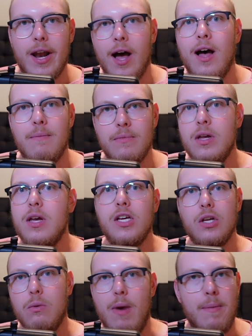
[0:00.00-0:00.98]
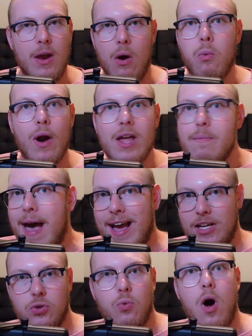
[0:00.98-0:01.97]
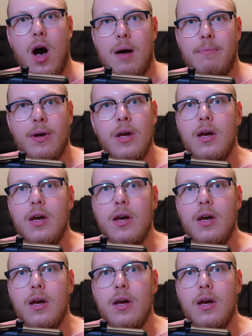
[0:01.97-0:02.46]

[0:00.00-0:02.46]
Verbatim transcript: up maybe a running back swap.